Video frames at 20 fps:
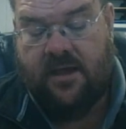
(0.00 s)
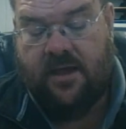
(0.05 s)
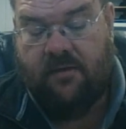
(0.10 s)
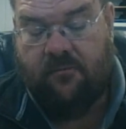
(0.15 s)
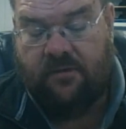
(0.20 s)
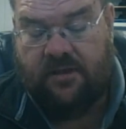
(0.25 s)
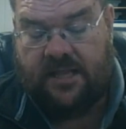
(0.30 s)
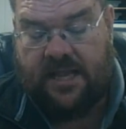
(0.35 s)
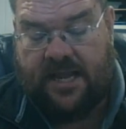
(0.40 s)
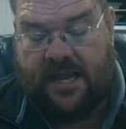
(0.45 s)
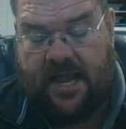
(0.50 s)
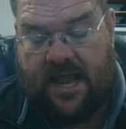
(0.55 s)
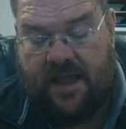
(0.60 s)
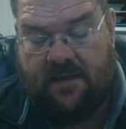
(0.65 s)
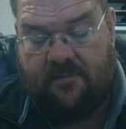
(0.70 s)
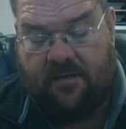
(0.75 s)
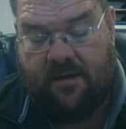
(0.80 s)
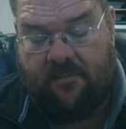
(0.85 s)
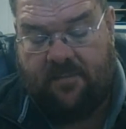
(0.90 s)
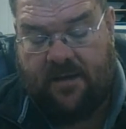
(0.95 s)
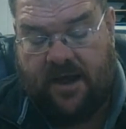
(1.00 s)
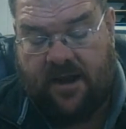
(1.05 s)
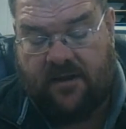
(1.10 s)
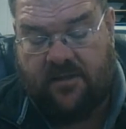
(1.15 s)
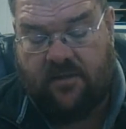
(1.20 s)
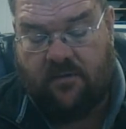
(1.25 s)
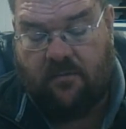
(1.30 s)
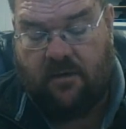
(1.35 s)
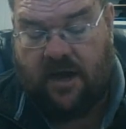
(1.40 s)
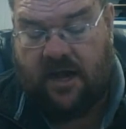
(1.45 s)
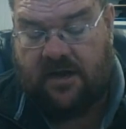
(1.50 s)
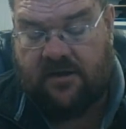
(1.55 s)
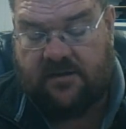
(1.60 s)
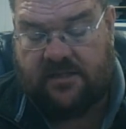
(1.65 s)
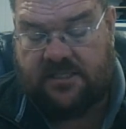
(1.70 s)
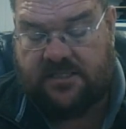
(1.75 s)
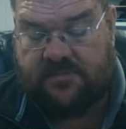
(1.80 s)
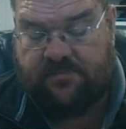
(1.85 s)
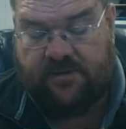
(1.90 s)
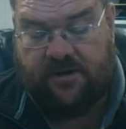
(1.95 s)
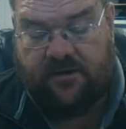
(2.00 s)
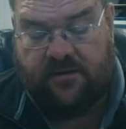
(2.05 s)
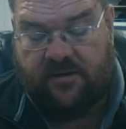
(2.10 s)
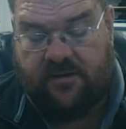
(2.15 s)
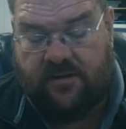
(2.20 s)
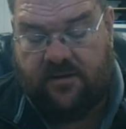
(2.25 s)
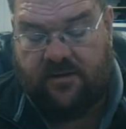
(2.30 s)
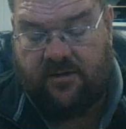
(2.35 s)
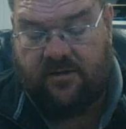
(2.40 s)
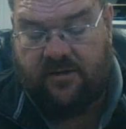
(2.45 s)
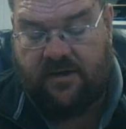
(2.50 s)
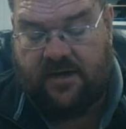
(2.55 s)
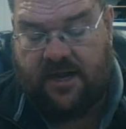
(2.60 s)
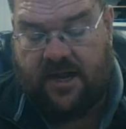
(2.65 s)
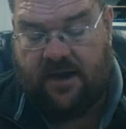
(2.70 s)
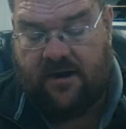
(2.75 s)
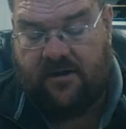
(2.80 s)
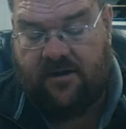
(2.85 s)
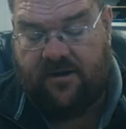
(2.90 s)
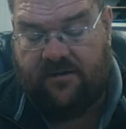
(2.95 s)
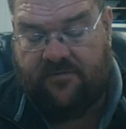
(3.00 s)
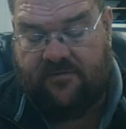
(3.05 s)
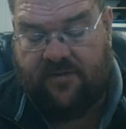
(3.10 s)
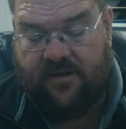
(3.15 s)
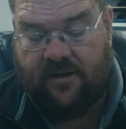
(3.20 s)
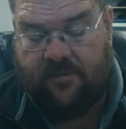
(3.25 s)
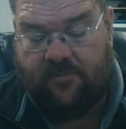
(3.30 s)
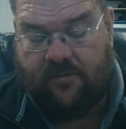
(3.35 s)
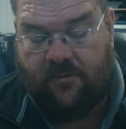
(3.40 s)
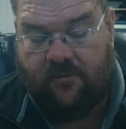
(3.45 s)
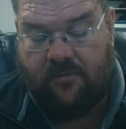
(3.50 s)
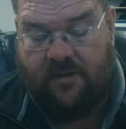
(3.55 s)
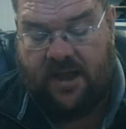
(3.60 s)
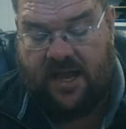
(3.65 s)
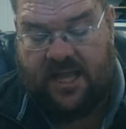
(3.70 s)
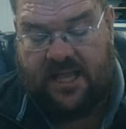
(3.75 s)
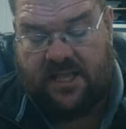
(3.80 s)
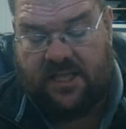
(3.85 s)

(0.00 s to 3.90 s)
And when they came up out of the water, the Spirit of the Lord carried Philip away,